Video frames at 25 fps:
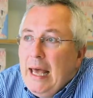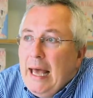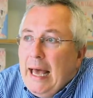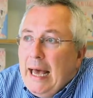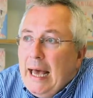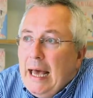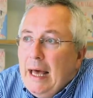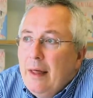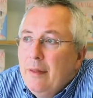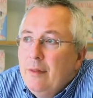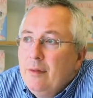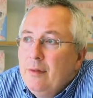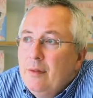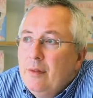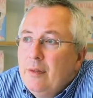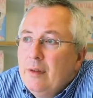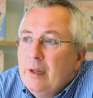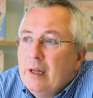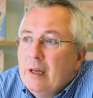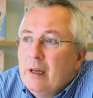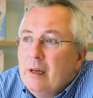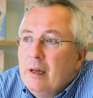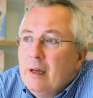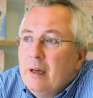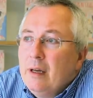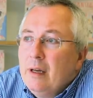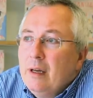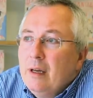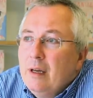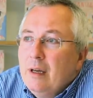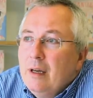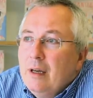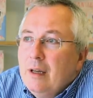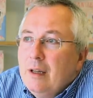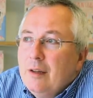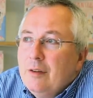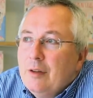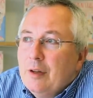And
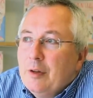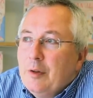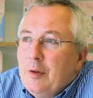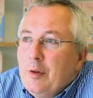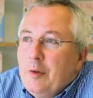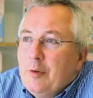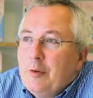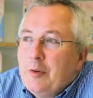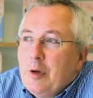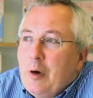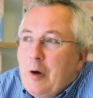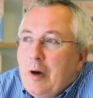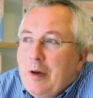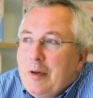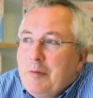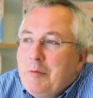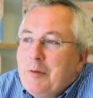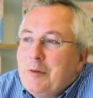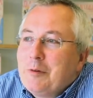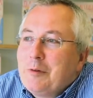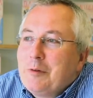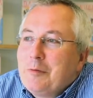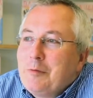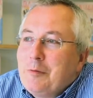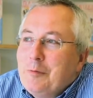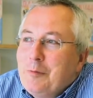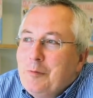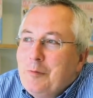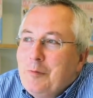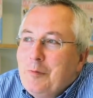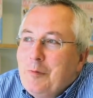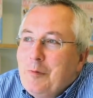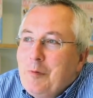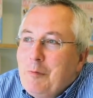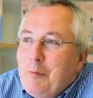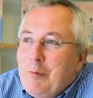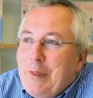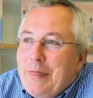so I've sort
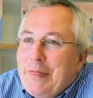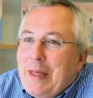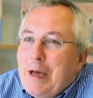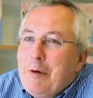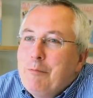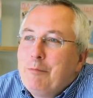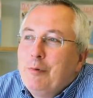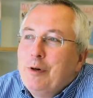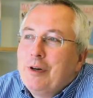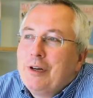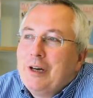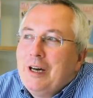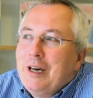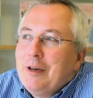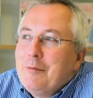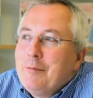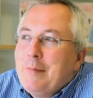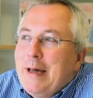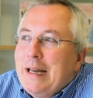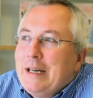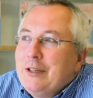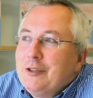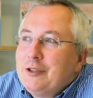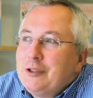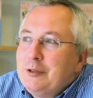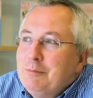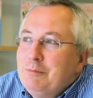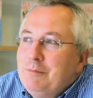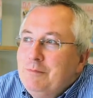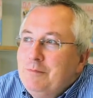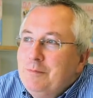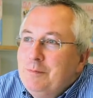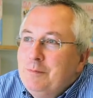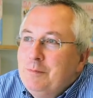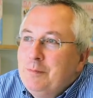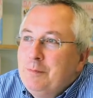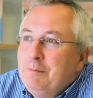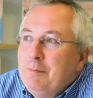of, with that book, I managed to
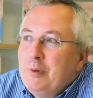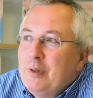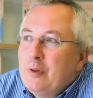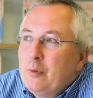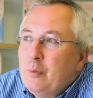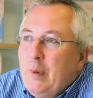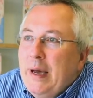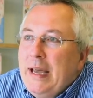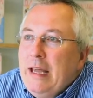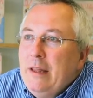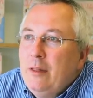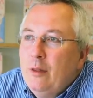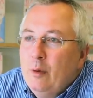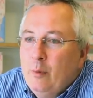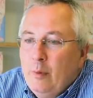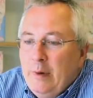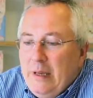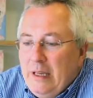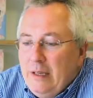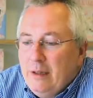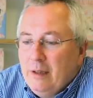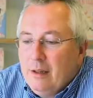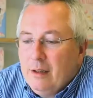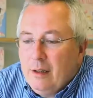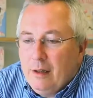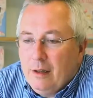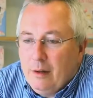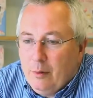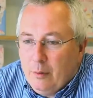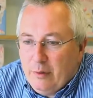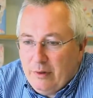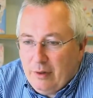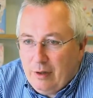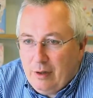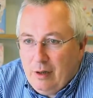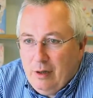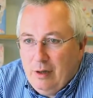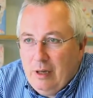persuade the reader that there
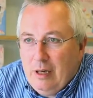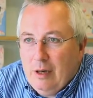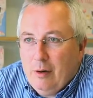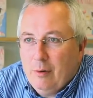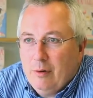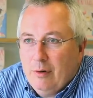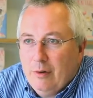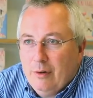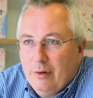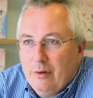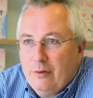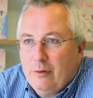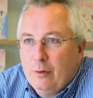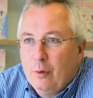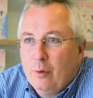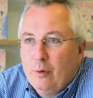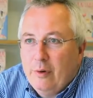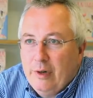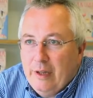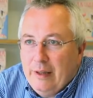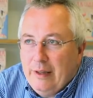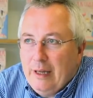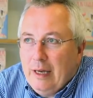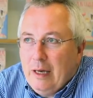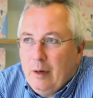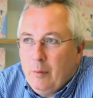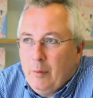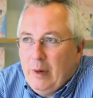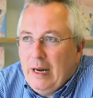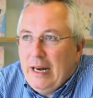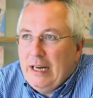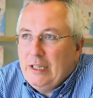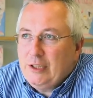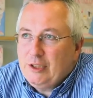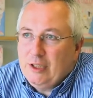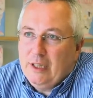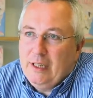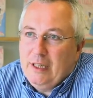was a coherent story there when
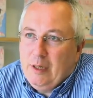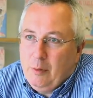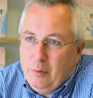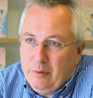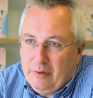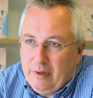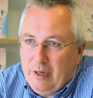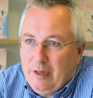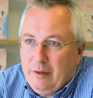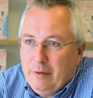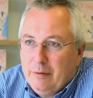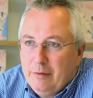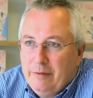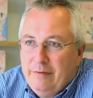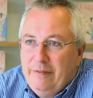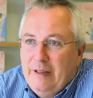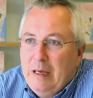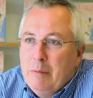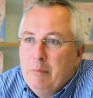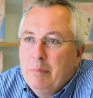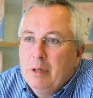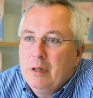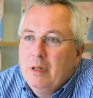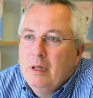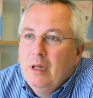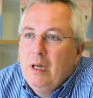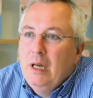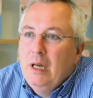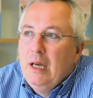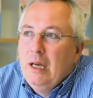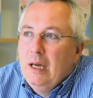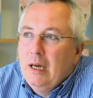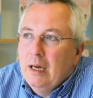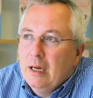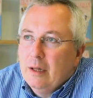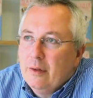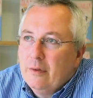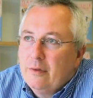actually it was a kind of fib.
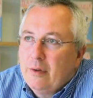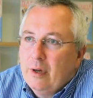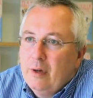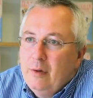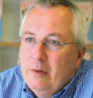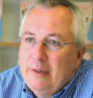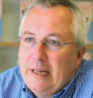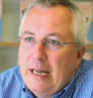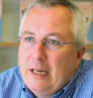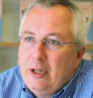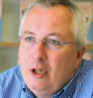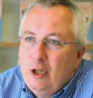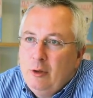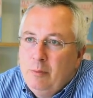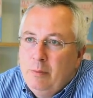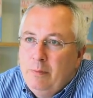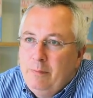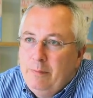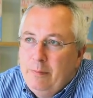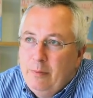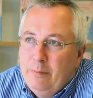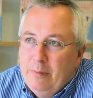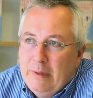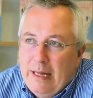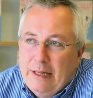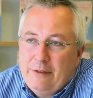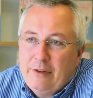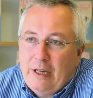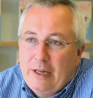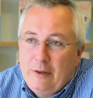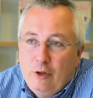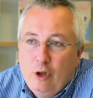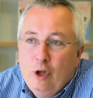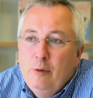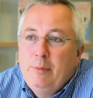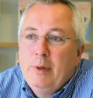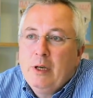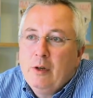And so
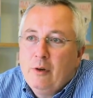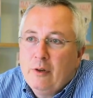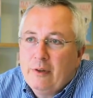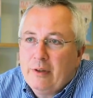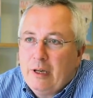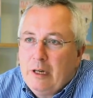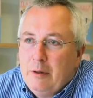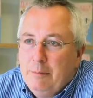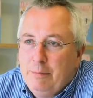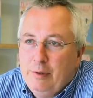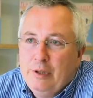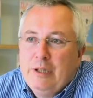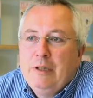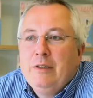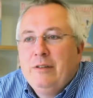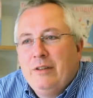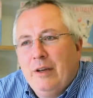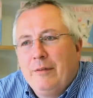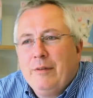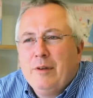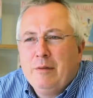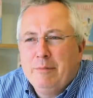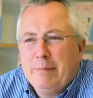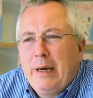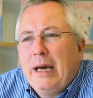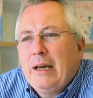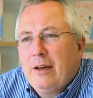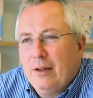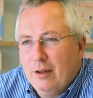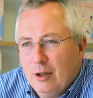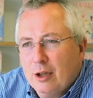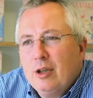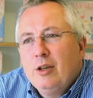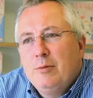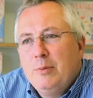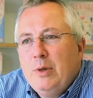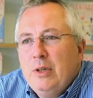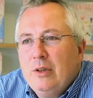Danubia is kind of putting something back in the
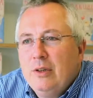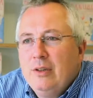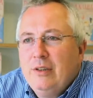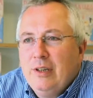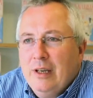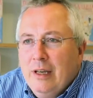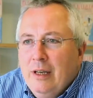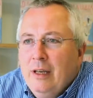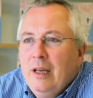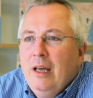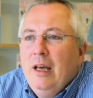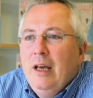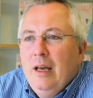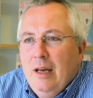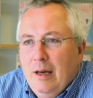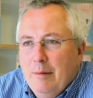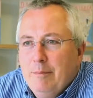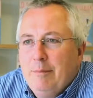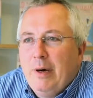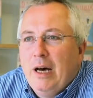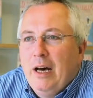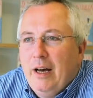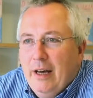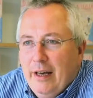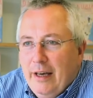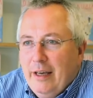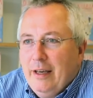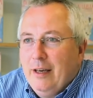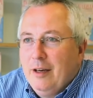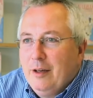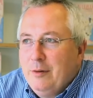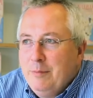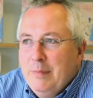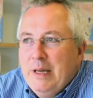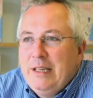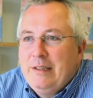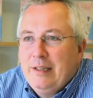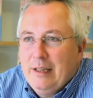community by
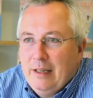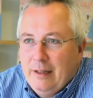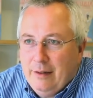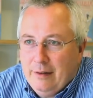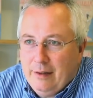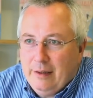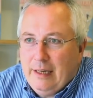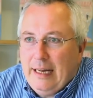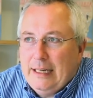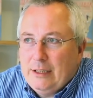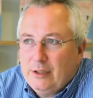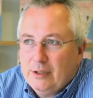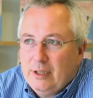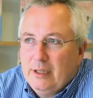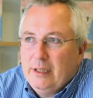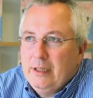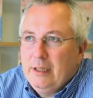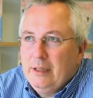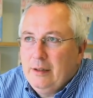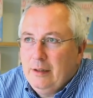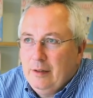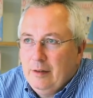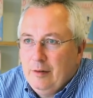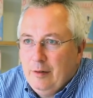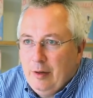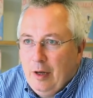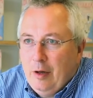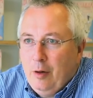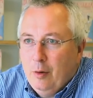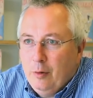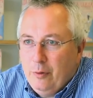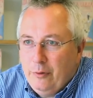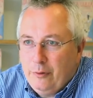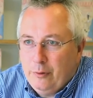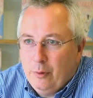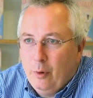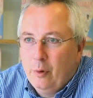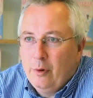admitting that actually the whole
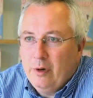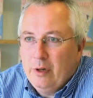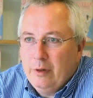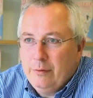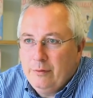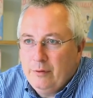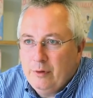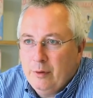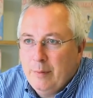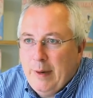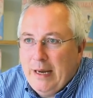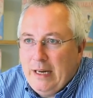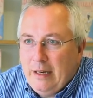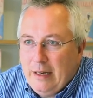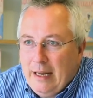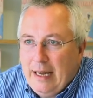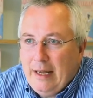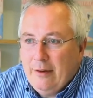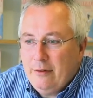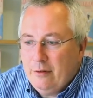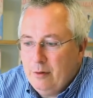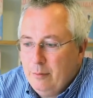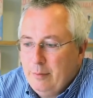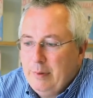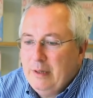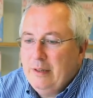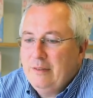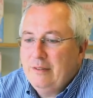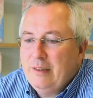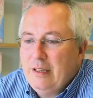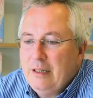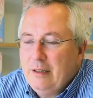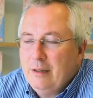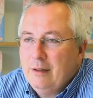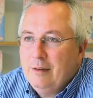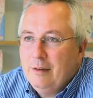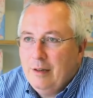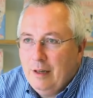story of Germania has to be
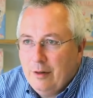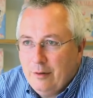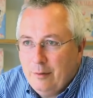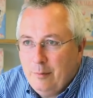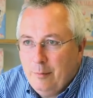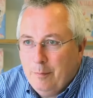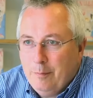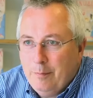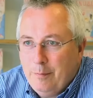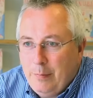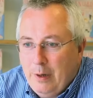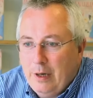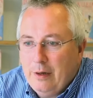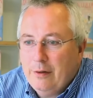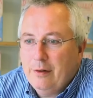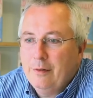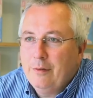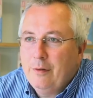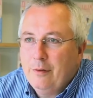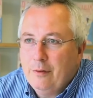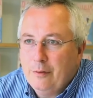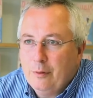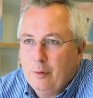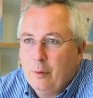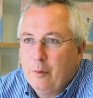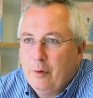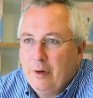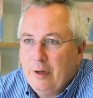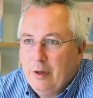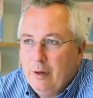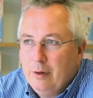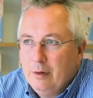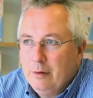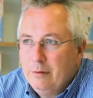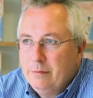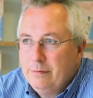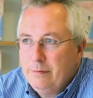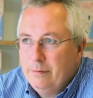seen as part of the story
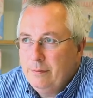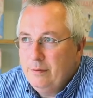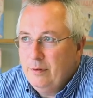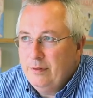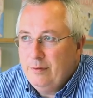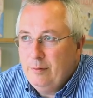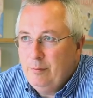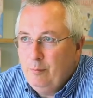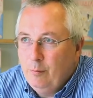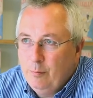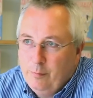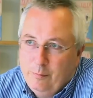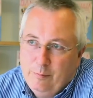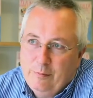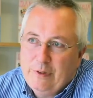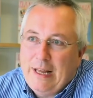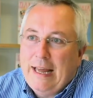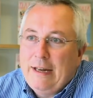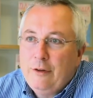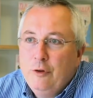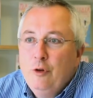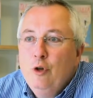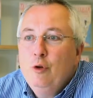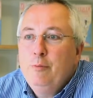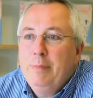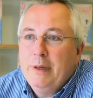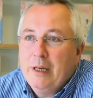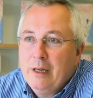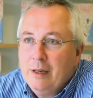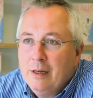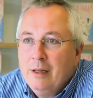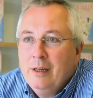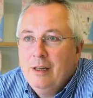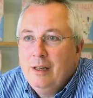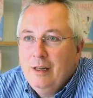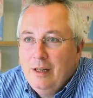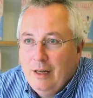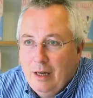of
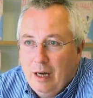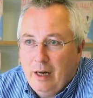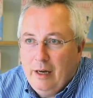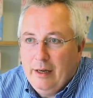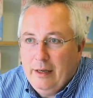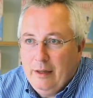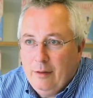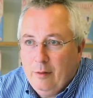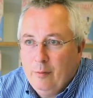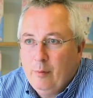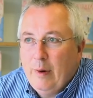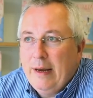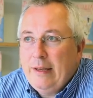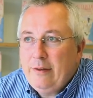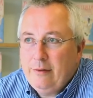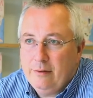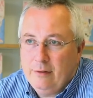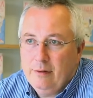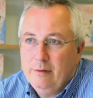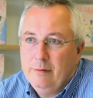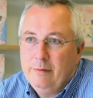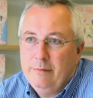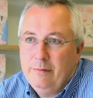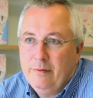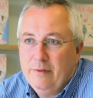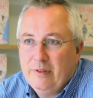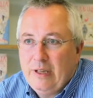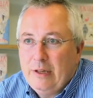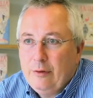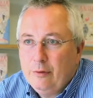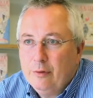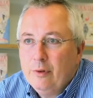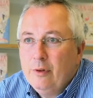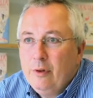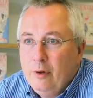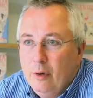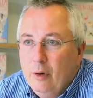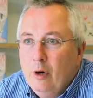Danubia, i.e. the rest of
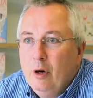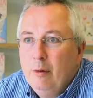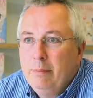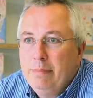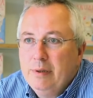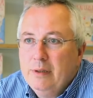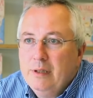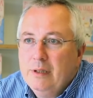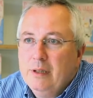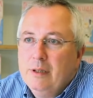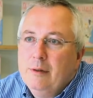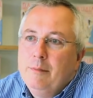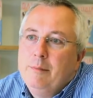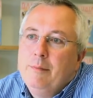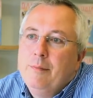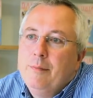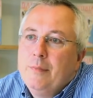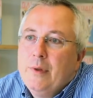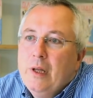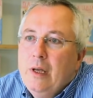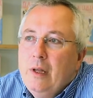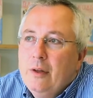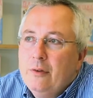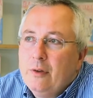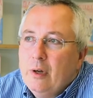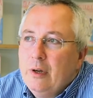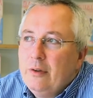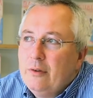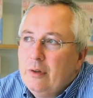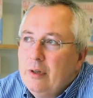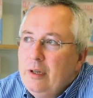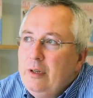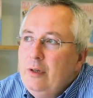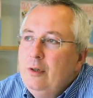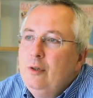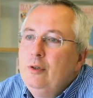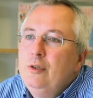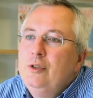Central Europe. So it's a
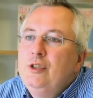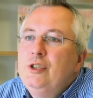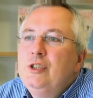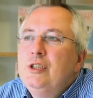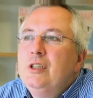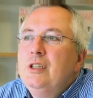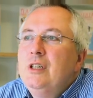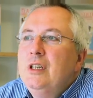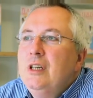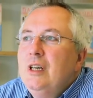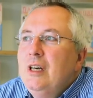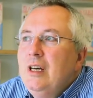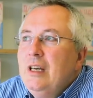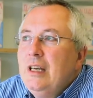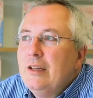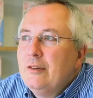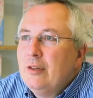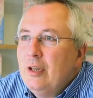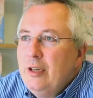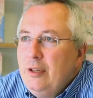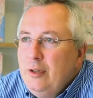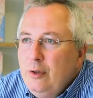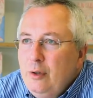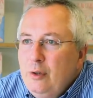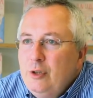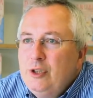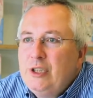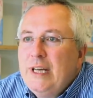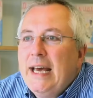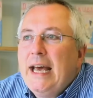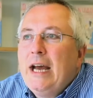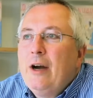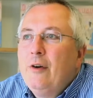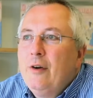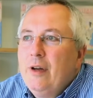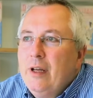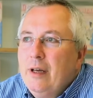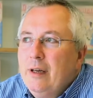huge
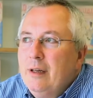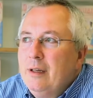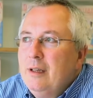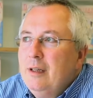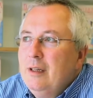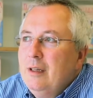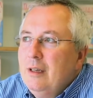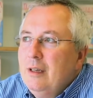area,